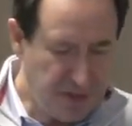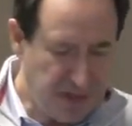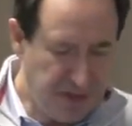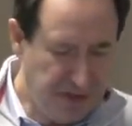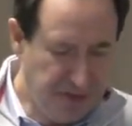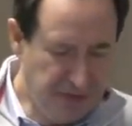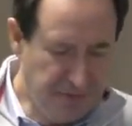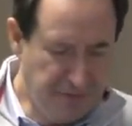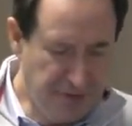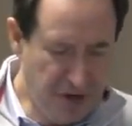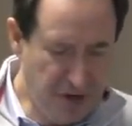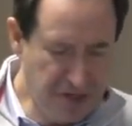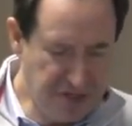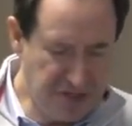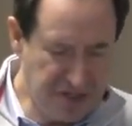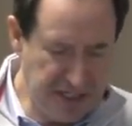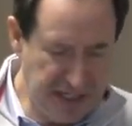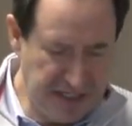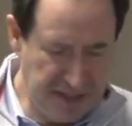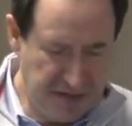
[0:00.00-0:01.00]
the
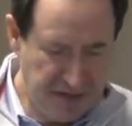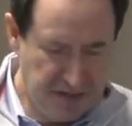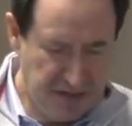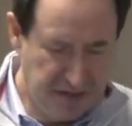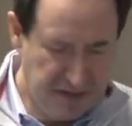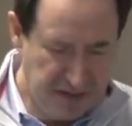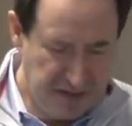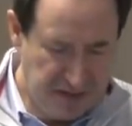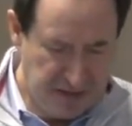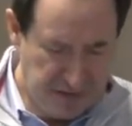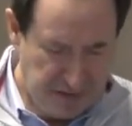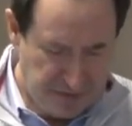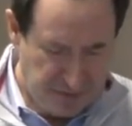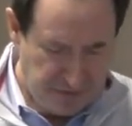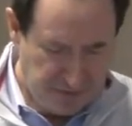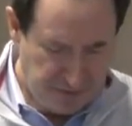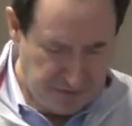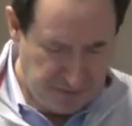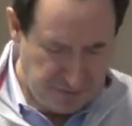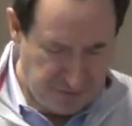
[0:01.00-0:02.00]
verse in
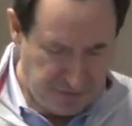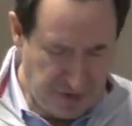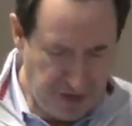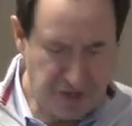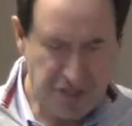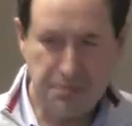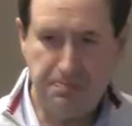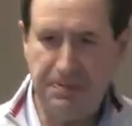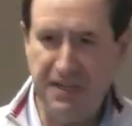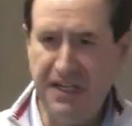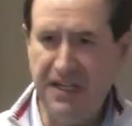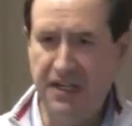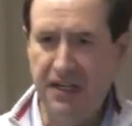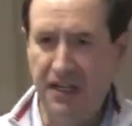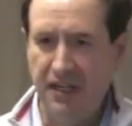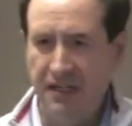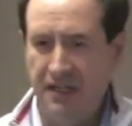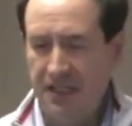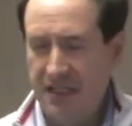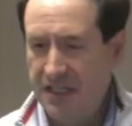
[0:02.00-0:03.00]
1
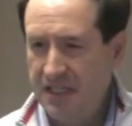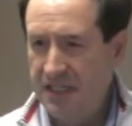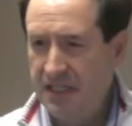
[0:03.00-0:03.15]
Peter,